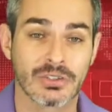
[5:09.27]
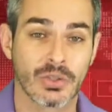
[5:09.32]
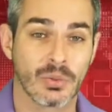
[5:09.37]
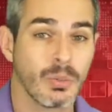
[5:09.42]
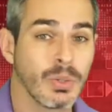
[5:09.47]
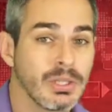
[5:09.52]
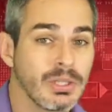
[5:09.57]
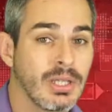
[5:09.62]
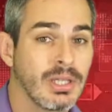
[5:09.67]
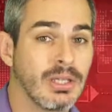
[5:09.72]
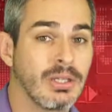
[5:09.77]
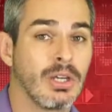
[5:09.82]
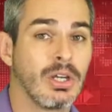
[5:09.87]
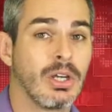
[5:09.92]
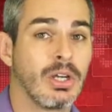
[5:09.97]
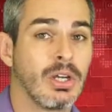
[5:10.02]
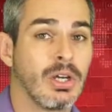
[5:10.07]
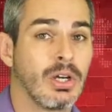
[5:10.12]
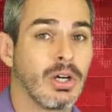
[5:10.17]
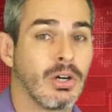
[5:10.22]
So when they
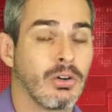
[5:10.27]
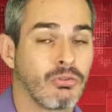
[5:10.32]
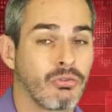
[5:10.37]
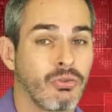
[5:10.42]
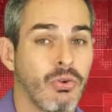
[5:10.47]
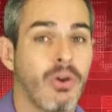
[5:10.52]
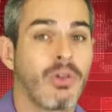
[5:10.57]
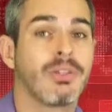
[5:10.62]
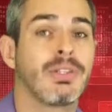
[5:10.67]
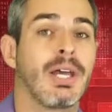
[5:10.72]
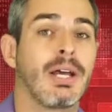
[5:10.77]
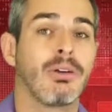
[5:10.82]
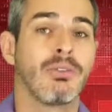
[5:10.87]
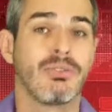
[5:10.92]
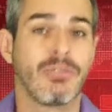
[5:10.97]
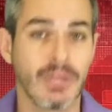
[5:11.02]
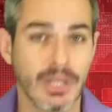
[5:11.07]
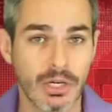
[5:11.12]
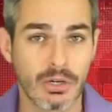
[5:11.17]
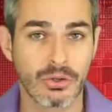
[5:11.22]
rolled
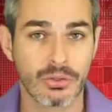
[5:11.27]
out their